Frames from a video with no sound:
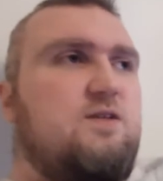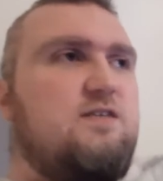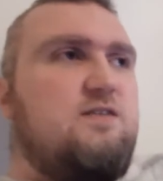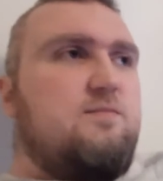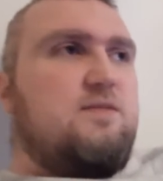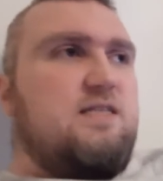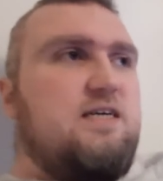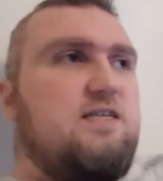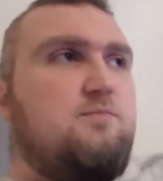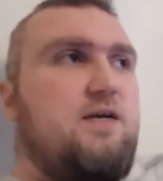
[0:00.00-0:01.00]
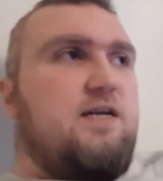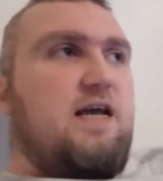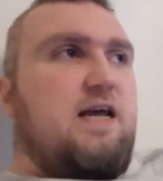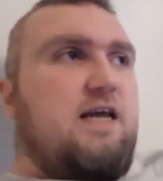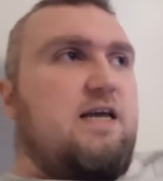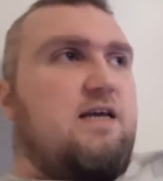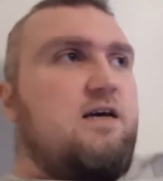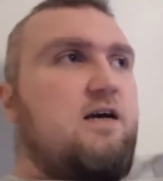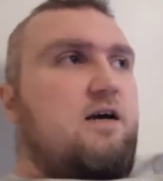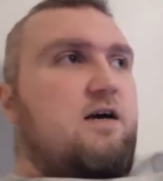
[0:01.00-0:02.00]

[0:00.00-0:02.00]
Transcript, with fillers: like something that has been a